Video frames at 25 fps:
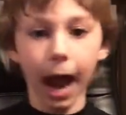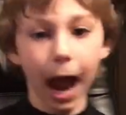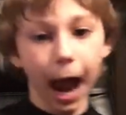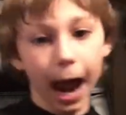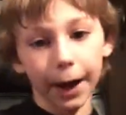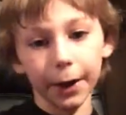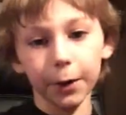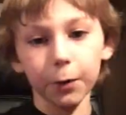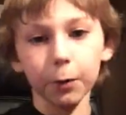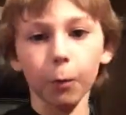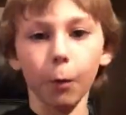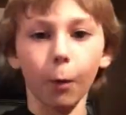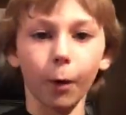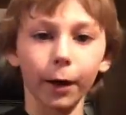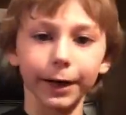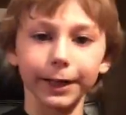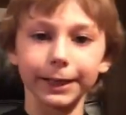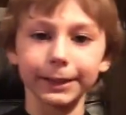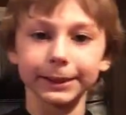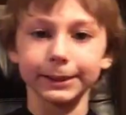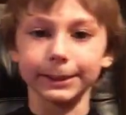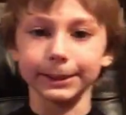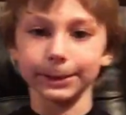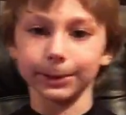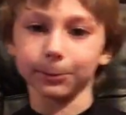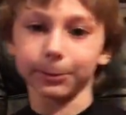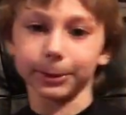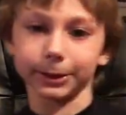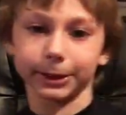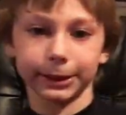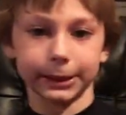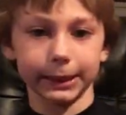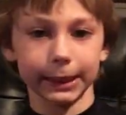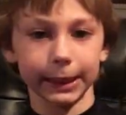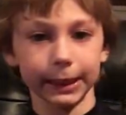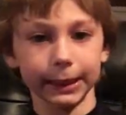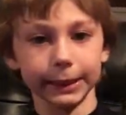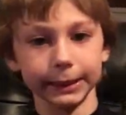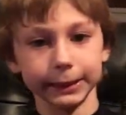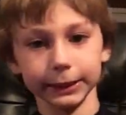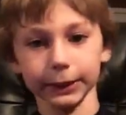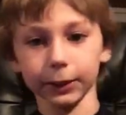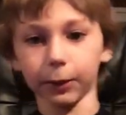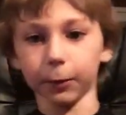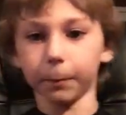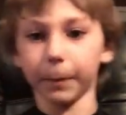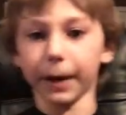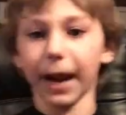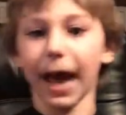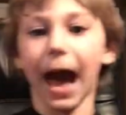I don't want to do it to
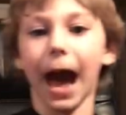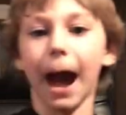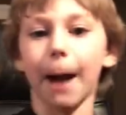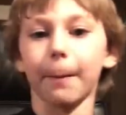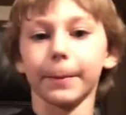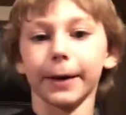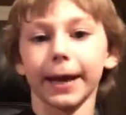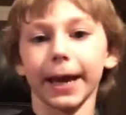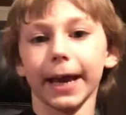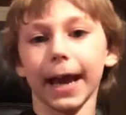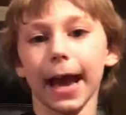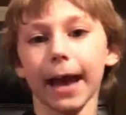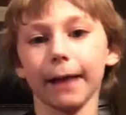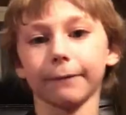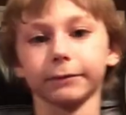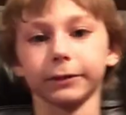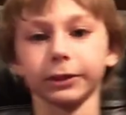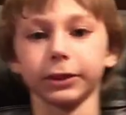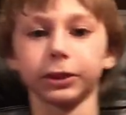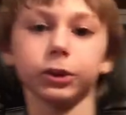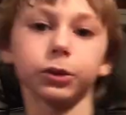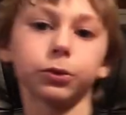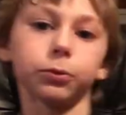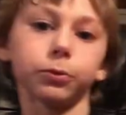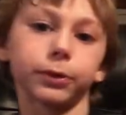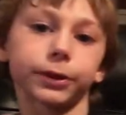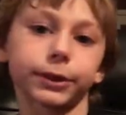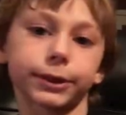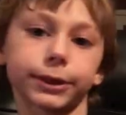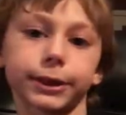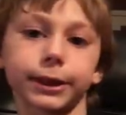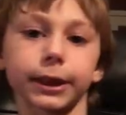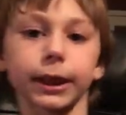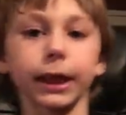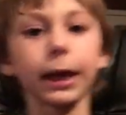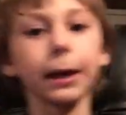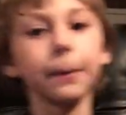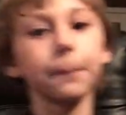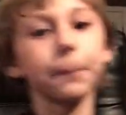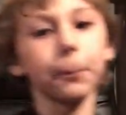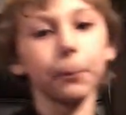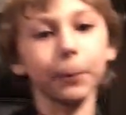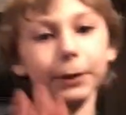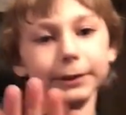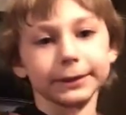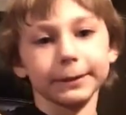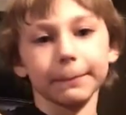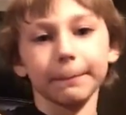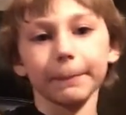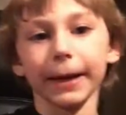you, but I'm going to have to do this.
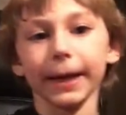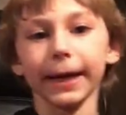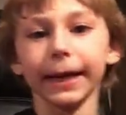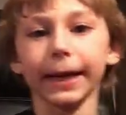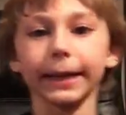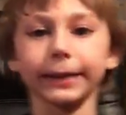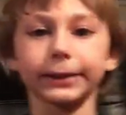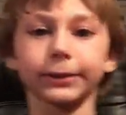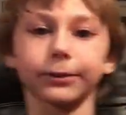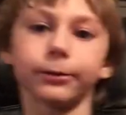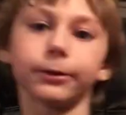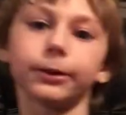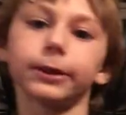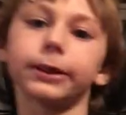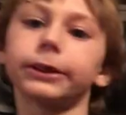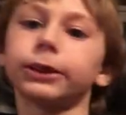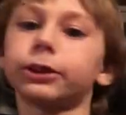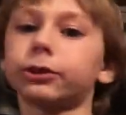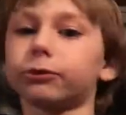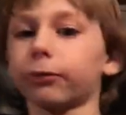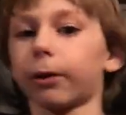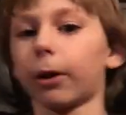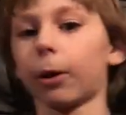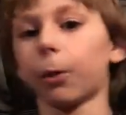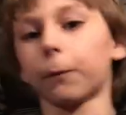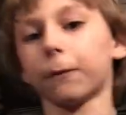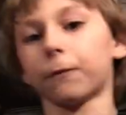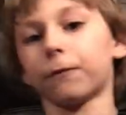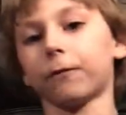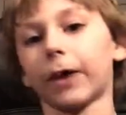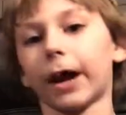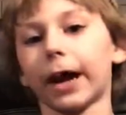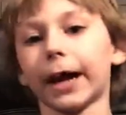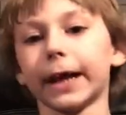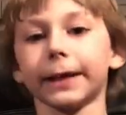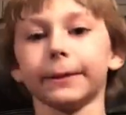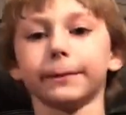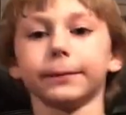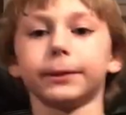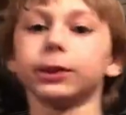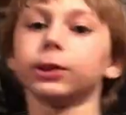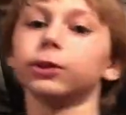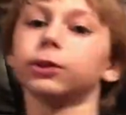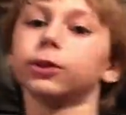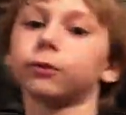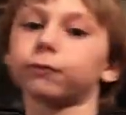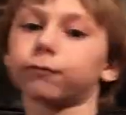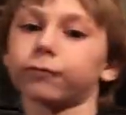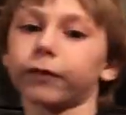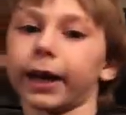once I made it to the drone, flying
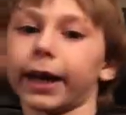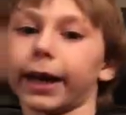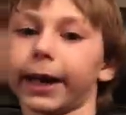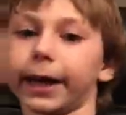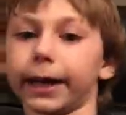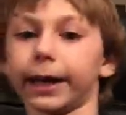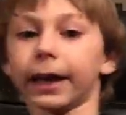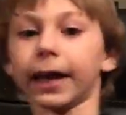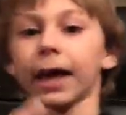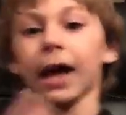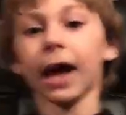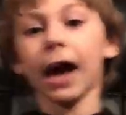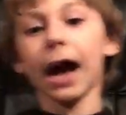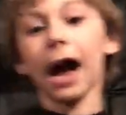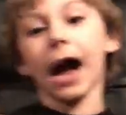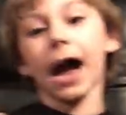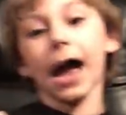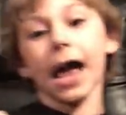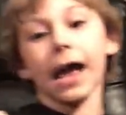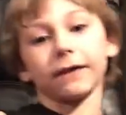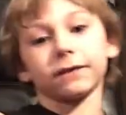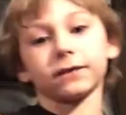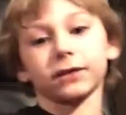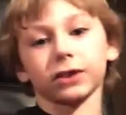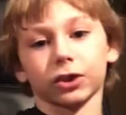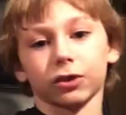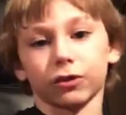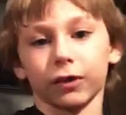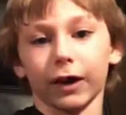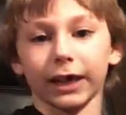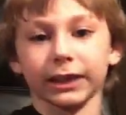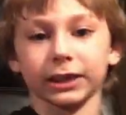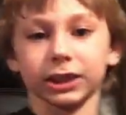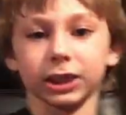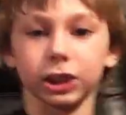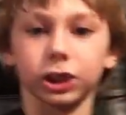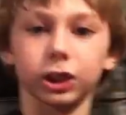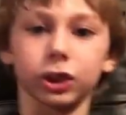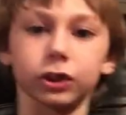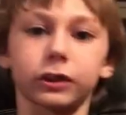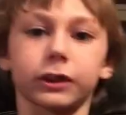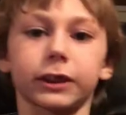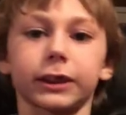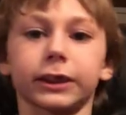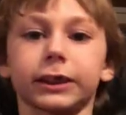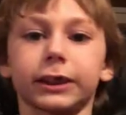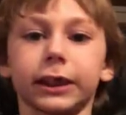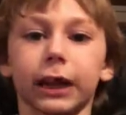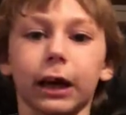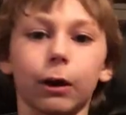to the rain, I have to crash it to
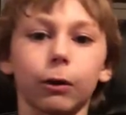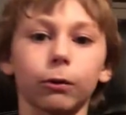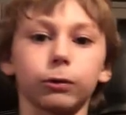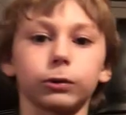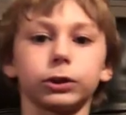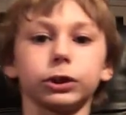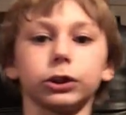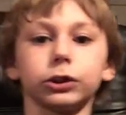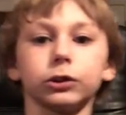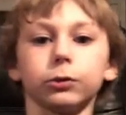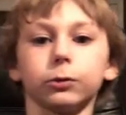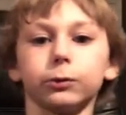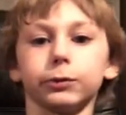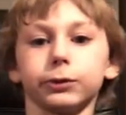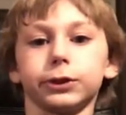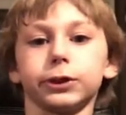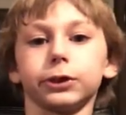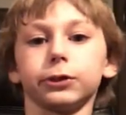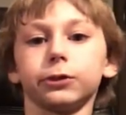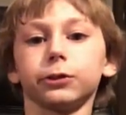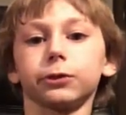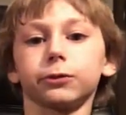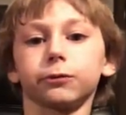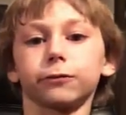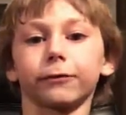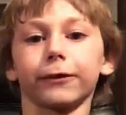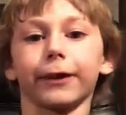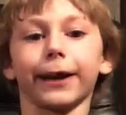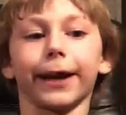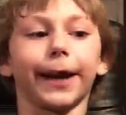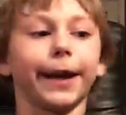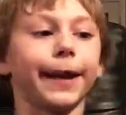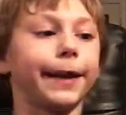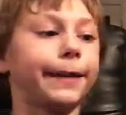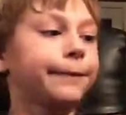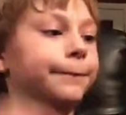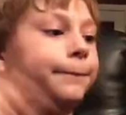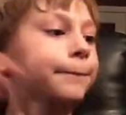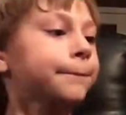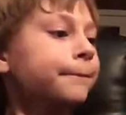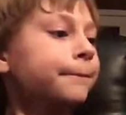the tone, too, to the rain.